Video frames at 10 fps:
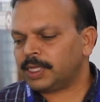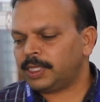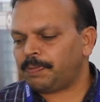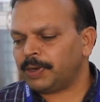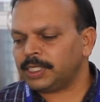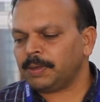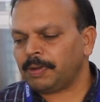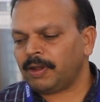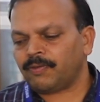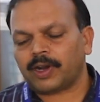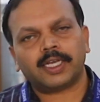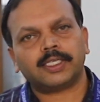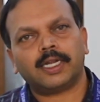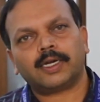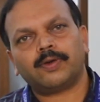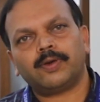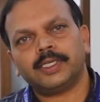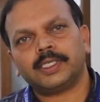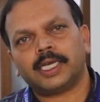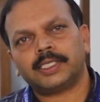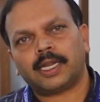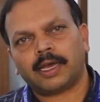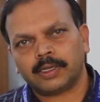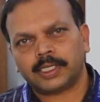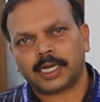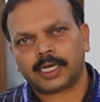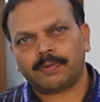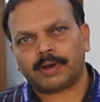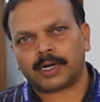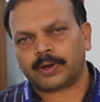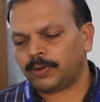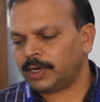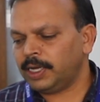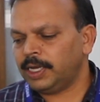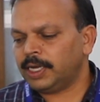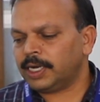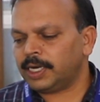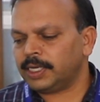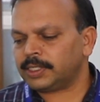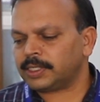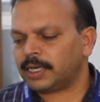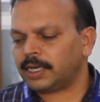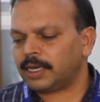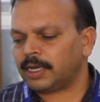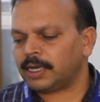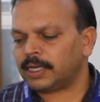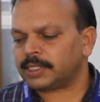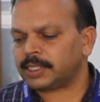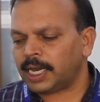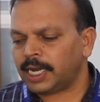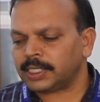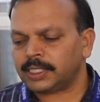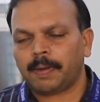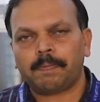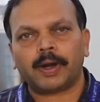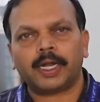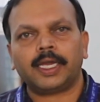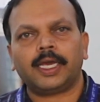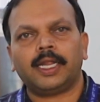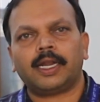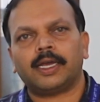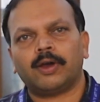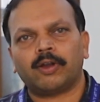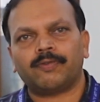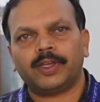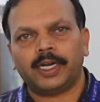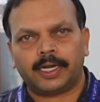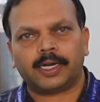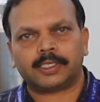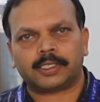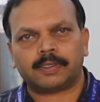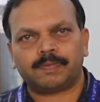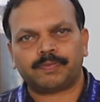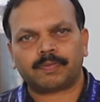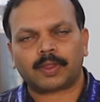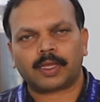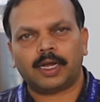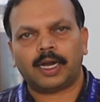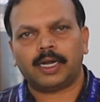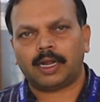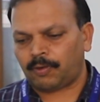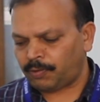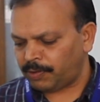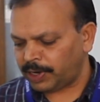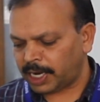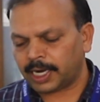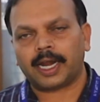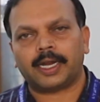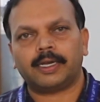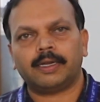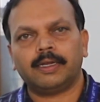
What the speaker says: The principle of glass electrode is as an ion selective electrode. It is selects the particular ion of the interest and of our analyte.